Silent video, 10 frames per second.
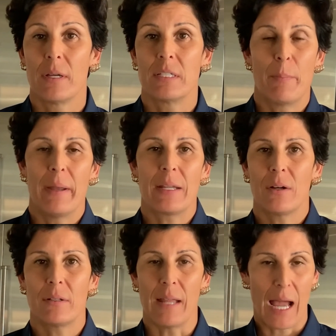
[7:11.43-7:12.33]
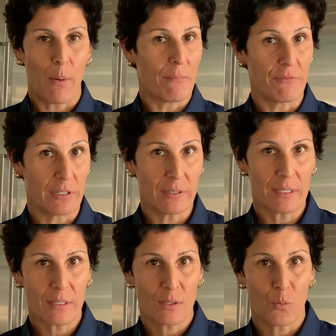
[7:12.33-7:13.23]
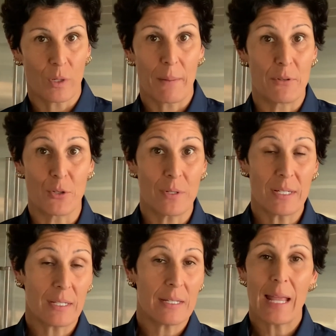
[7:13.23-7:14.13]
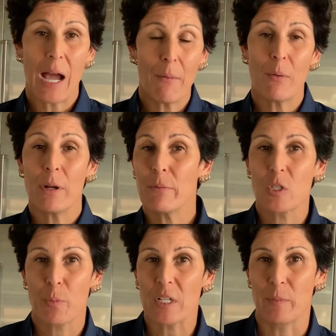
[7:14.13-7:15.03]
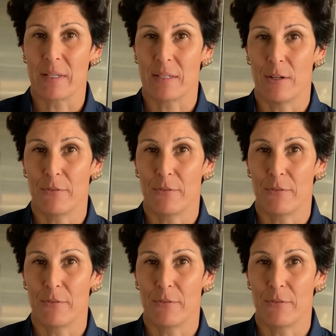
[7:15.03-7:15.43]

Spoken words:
depending on how I'm feeling, what I'm doing, and how I want to express myself.